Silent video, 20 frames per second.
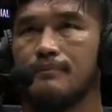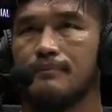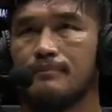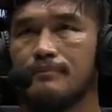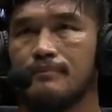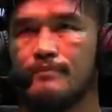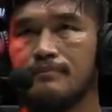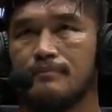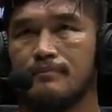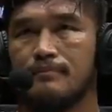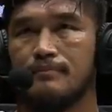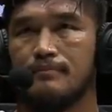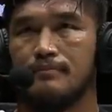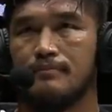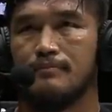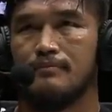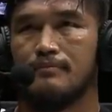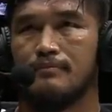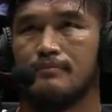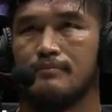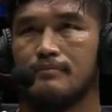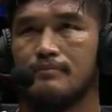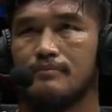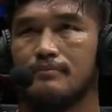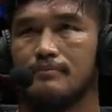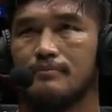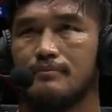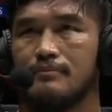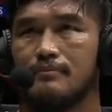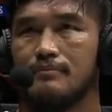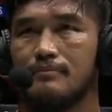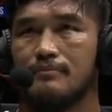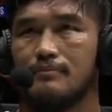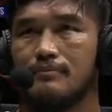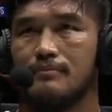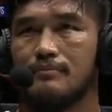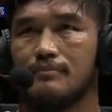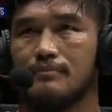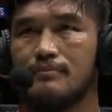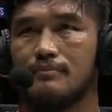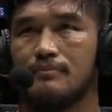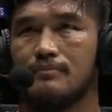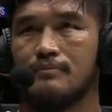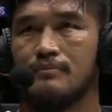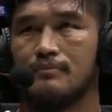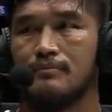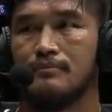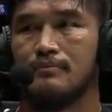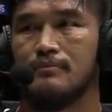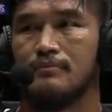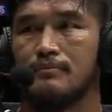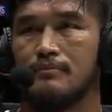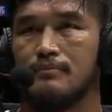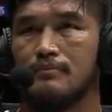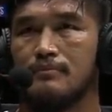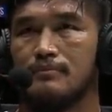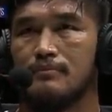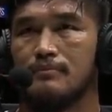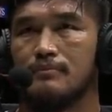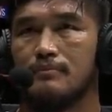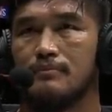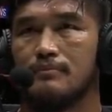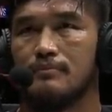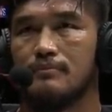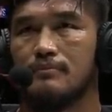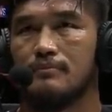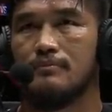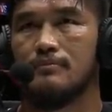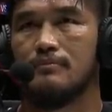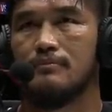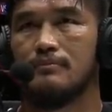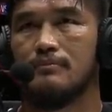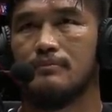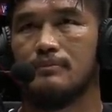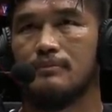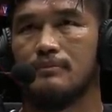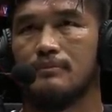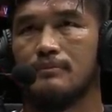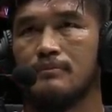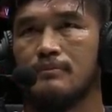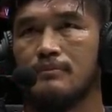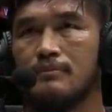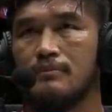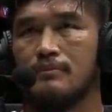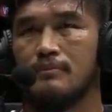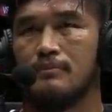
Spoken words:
This person isn't speaking.